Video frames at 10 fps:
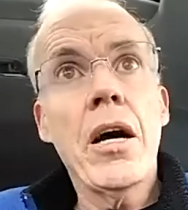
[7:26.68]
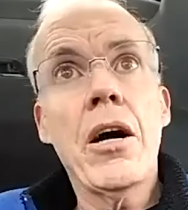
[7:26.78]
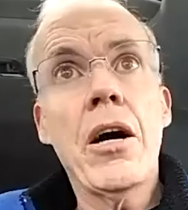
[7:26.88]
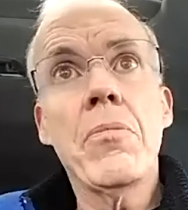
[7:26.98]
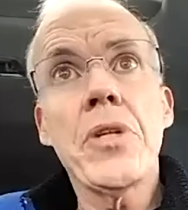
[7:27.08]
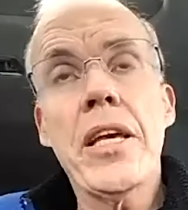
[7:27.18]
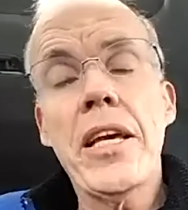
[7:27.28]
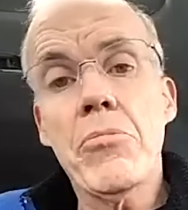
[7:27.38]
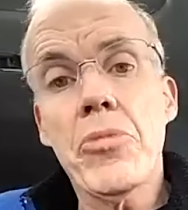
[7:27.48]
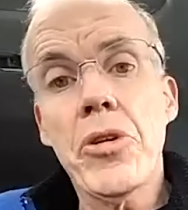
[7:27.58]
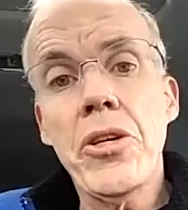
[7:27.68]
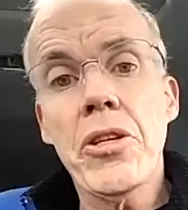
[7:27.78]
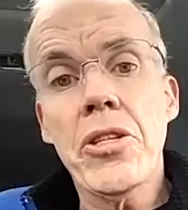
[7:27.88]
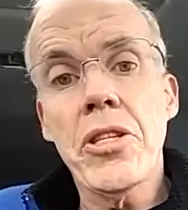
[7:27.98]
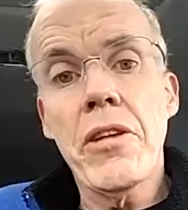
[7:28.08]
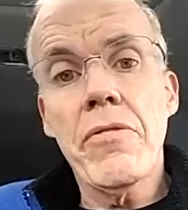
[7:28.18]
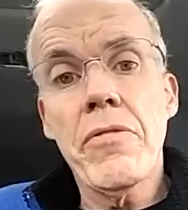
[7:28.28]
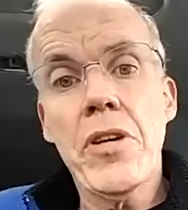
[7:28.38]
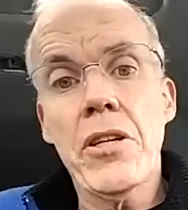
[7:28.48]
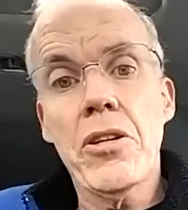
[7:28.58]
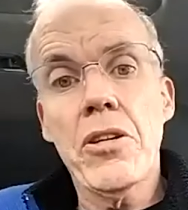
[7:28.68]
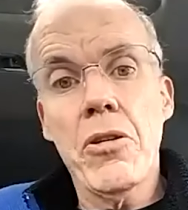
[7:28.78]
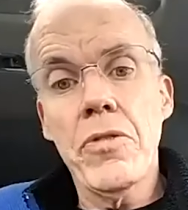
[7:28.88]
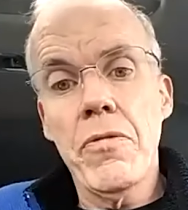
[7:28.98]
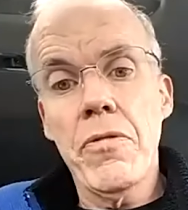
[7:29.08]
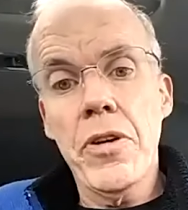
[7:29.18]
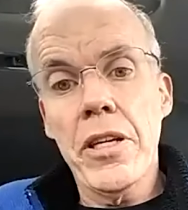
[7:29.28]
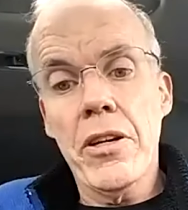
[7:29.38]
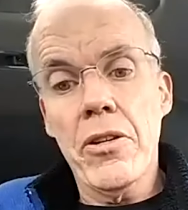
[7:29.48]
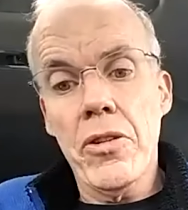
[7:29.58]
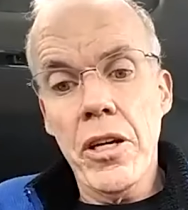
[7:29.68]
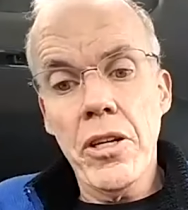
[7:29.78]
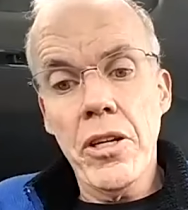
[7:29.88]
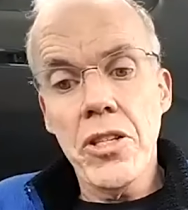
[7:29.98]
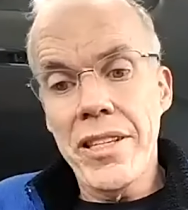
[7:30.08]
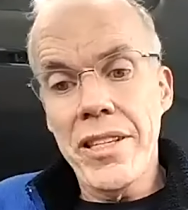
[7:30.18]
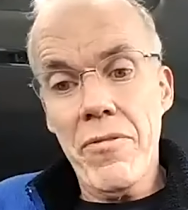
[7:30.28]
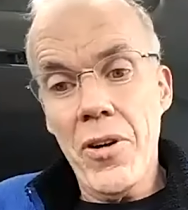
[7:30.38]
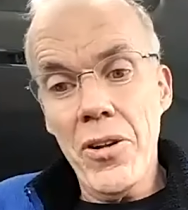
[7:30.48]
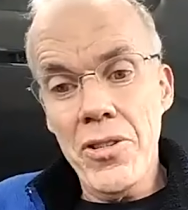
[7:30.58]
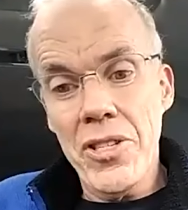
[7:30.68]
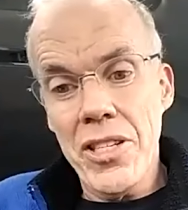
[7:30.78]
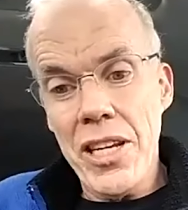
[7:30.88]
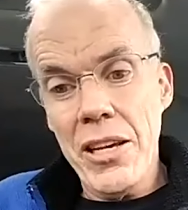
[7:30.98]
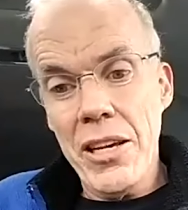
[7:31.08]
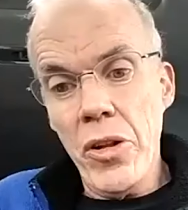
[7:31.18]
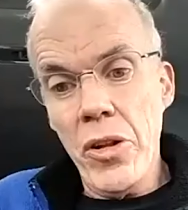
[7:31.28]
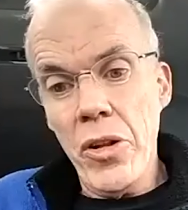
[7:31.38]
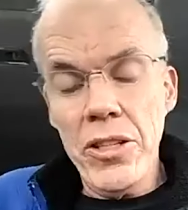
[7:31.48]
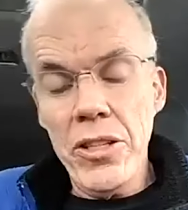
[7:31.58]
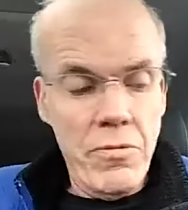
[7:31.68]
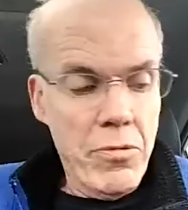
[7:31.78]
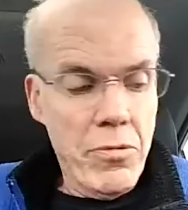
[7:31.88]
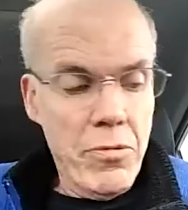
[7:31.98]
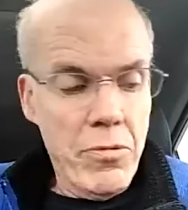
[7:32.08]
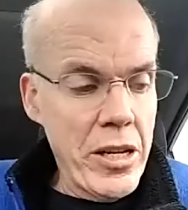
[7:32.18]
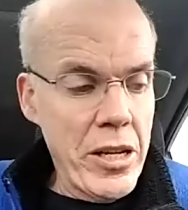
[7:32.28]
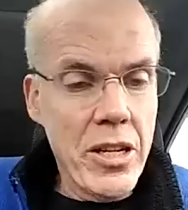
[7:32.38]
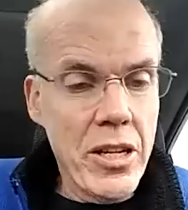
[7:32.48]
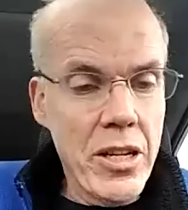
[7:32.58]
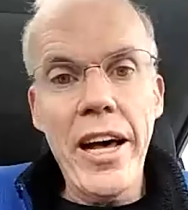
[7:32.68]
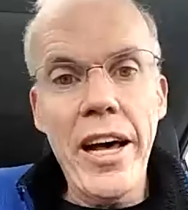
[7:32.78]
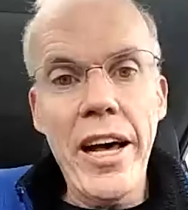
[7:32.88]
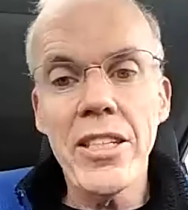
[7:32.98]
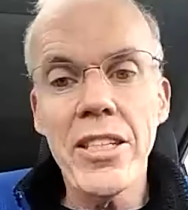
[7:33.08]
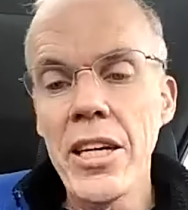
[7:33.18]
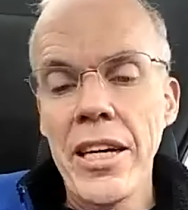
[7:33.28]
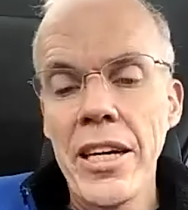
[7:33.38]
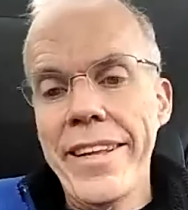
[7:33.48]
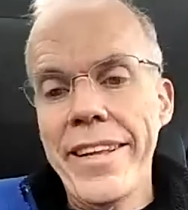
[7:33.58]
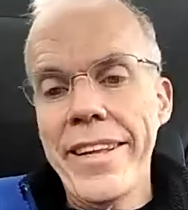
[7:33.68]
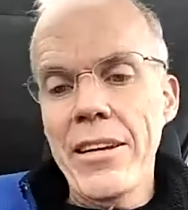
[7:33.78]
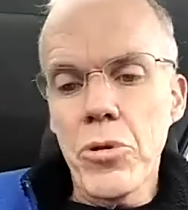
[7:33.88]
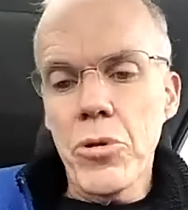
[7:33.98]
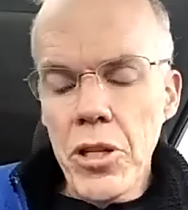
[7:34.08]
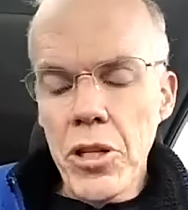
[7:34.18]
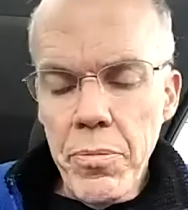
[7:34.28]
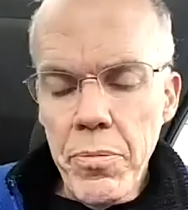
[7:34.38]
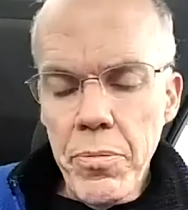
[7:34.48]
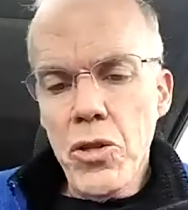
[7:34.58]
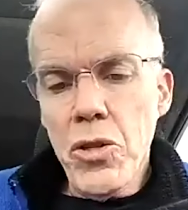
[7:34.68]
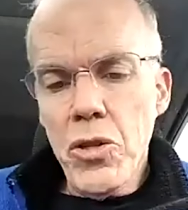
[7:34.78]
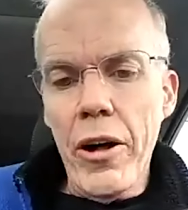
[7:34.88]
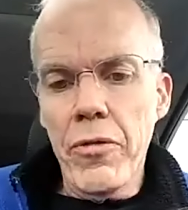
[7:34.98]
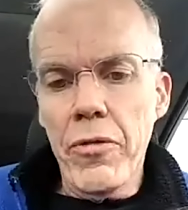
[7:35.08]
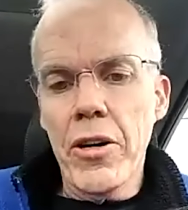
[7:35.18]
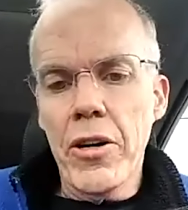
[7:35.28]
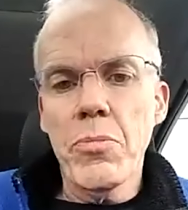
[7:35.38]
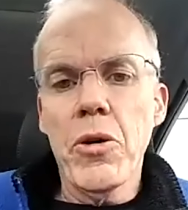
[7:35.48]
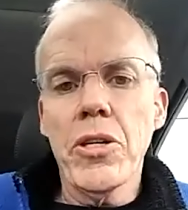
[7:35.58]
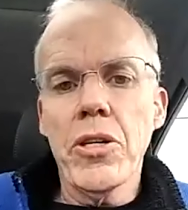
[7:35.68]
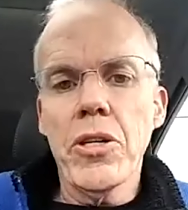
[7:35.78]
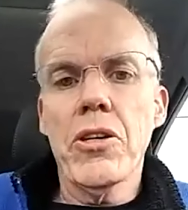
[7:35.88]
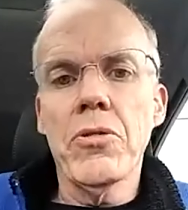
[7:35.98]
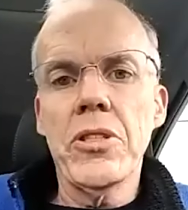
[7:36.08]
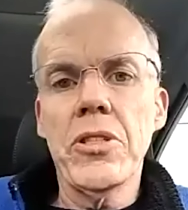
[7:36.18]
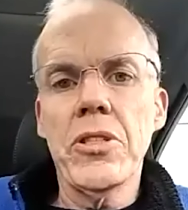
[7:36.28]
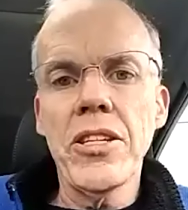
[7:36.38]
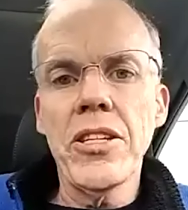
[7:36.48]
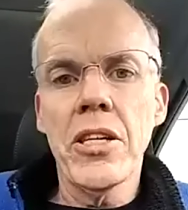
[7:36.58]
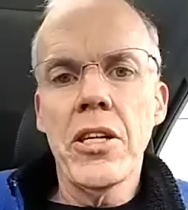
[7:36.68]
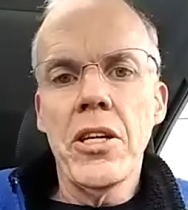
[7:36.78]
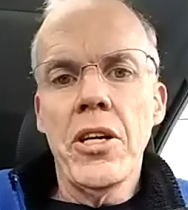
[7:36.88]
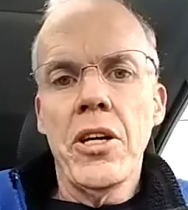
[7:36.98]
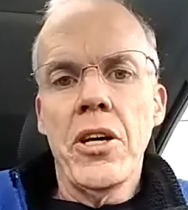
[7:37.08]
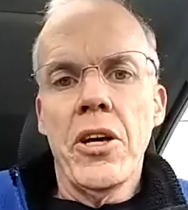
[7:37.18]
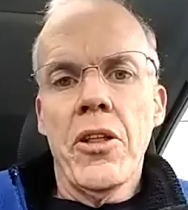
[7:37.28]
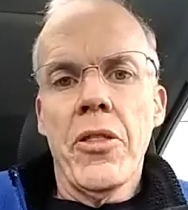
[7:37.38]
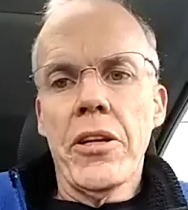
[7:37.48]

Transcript: They can't breathe because they've got COVID filling their lungs, and that follows the same lines of race and class. They can't breathe because the wildfire smoke is so intense that